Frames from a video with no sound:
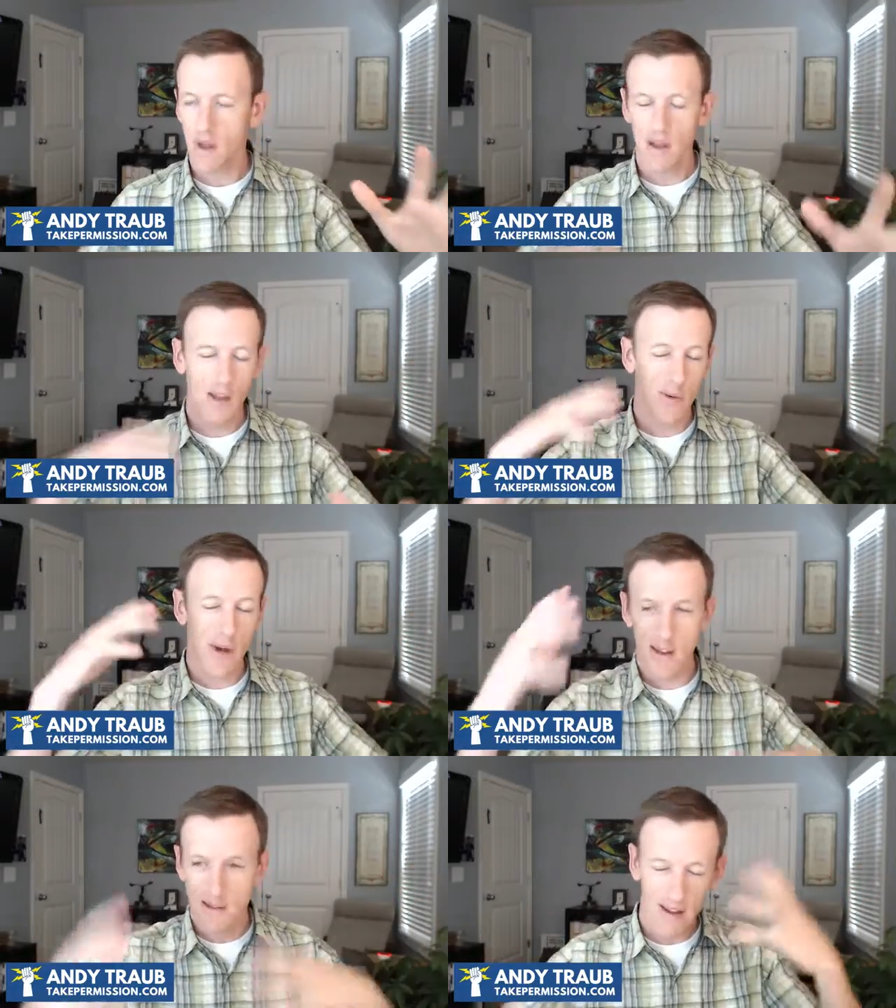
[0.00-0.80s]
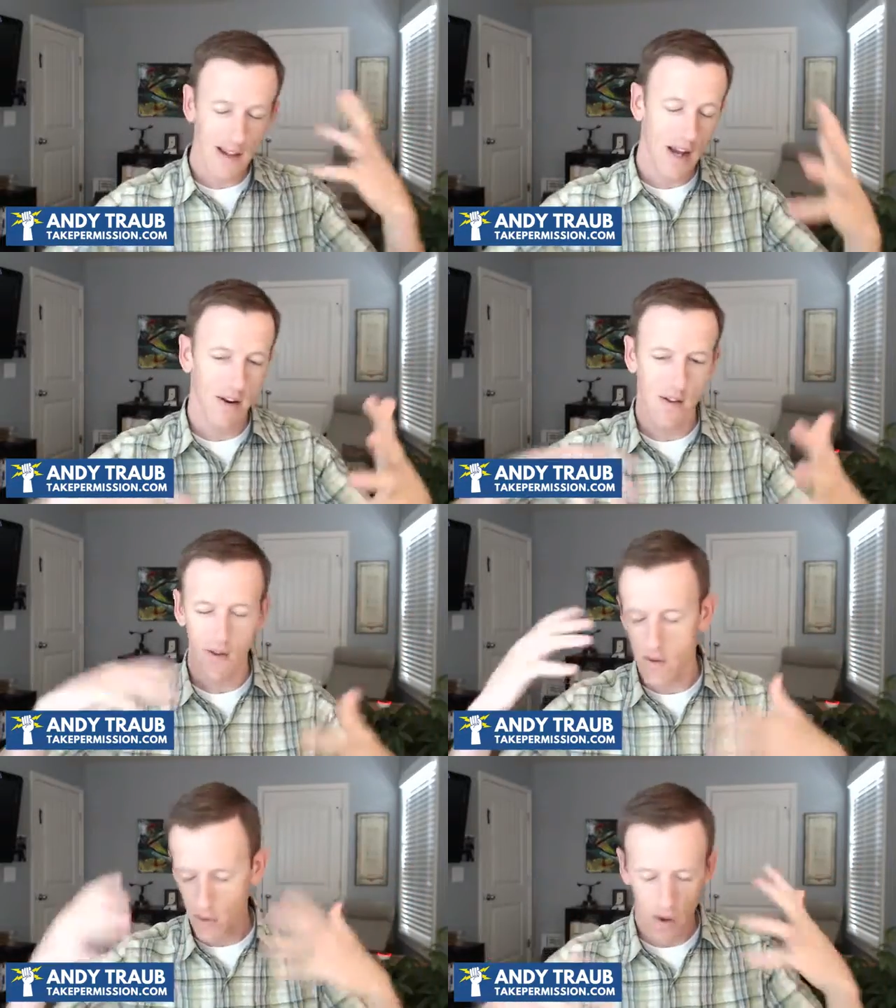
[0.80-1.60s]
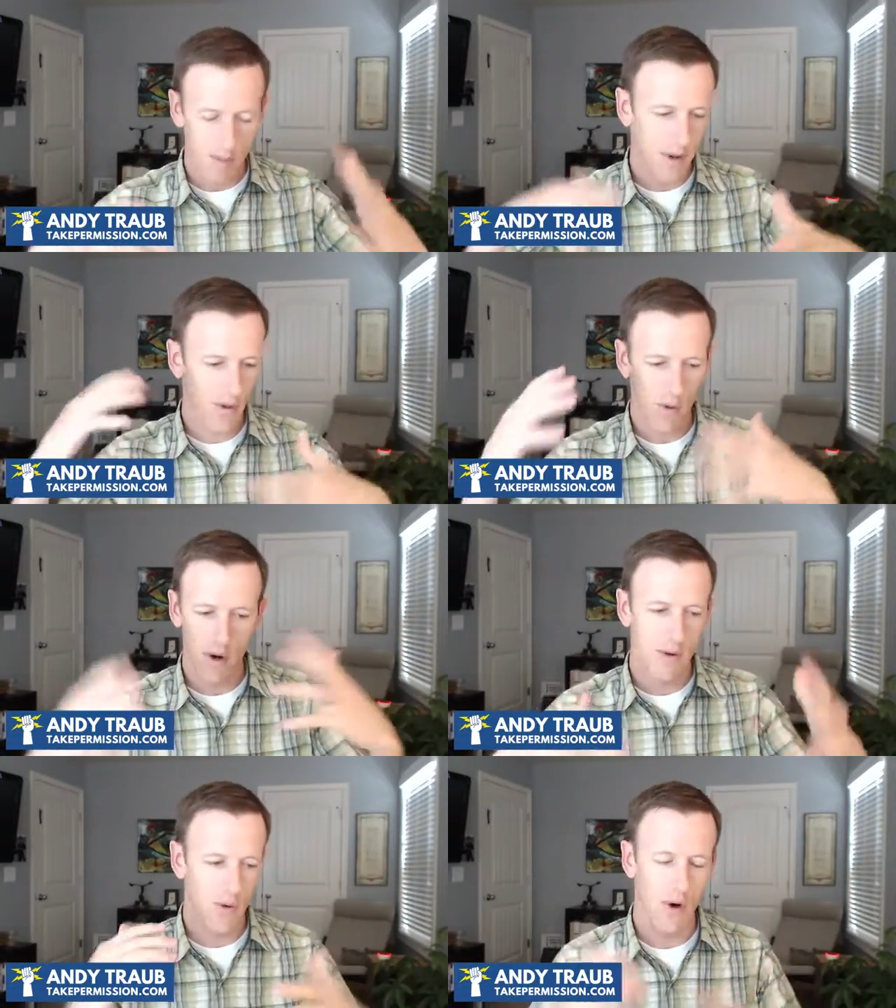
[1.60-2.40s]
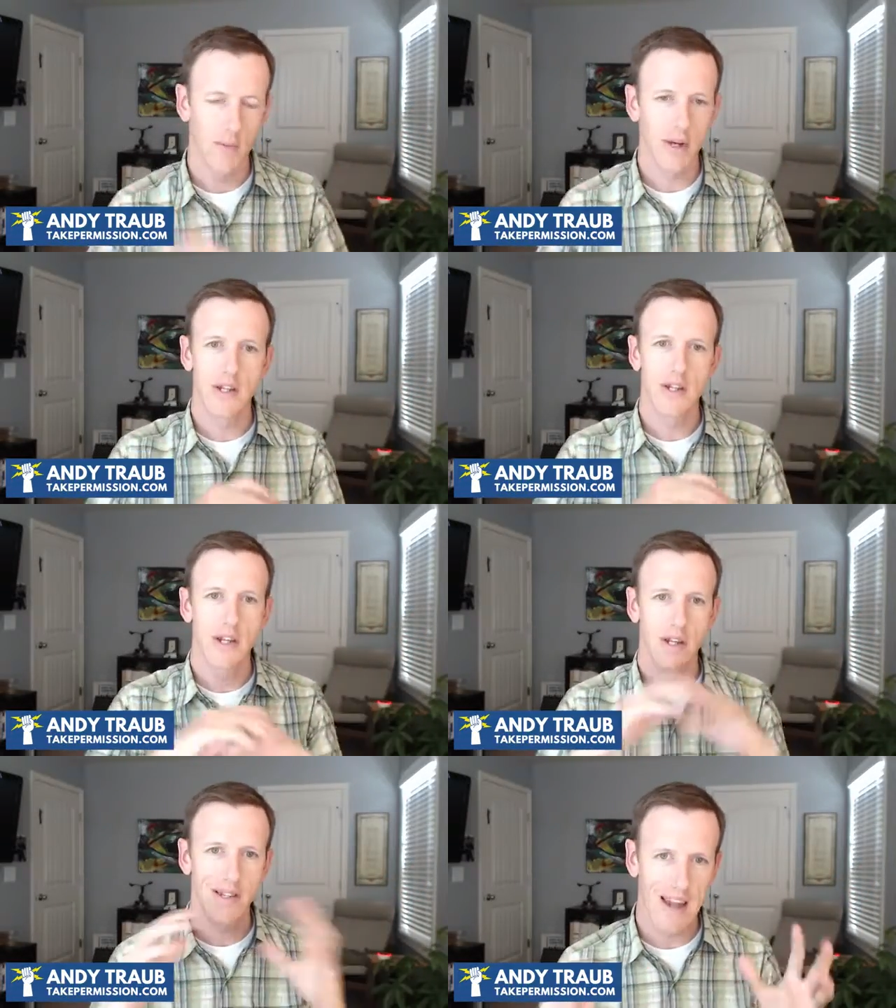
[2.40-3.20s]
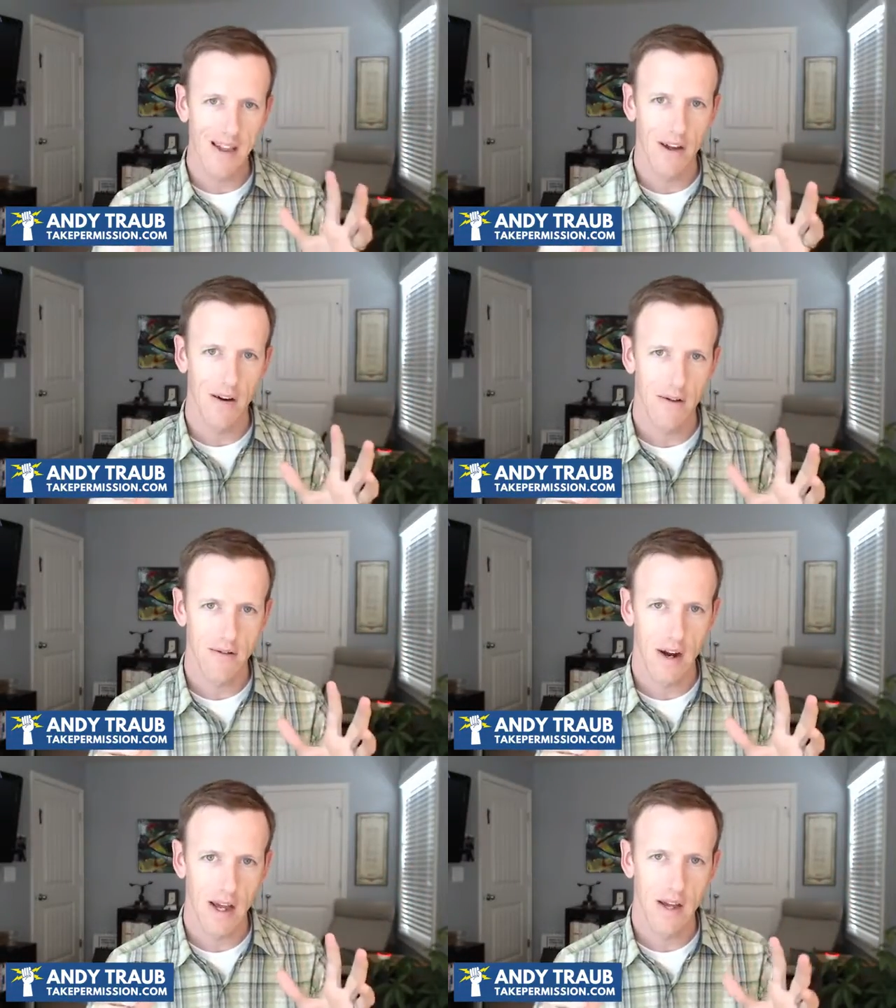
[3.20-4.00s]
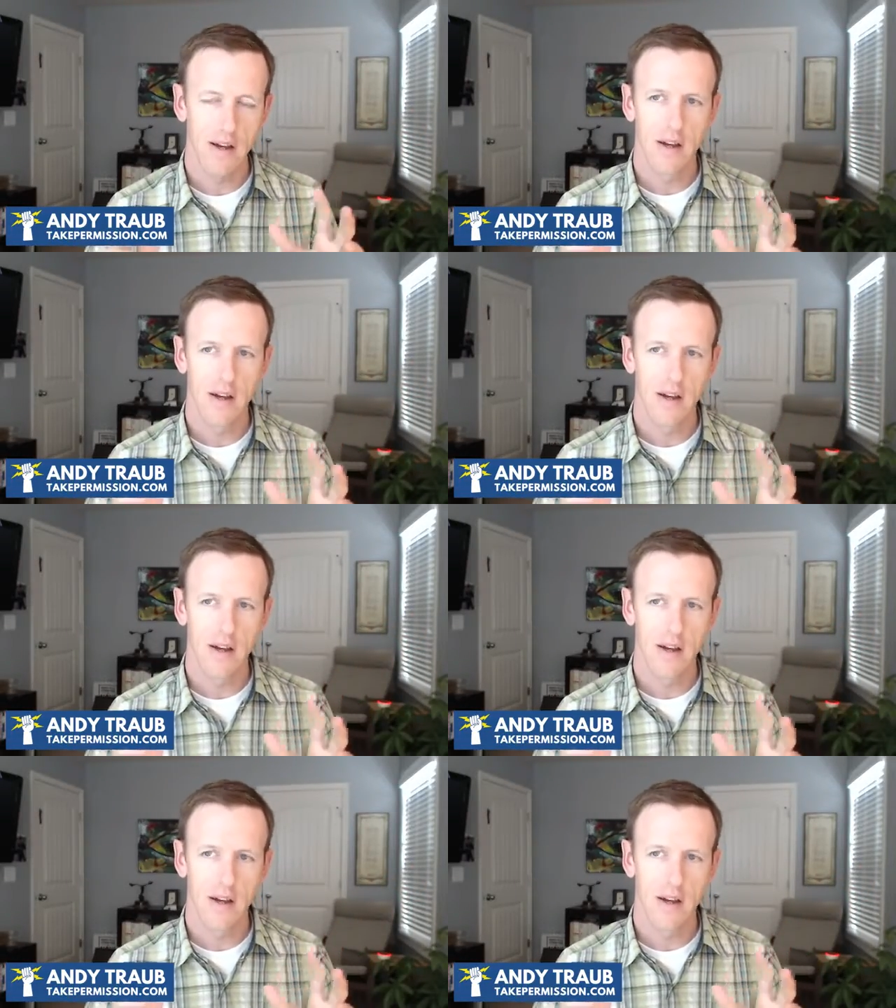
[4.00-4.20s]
That's where you can sit there and it's horrible, it's horrible, it's horrible. You stay there, right?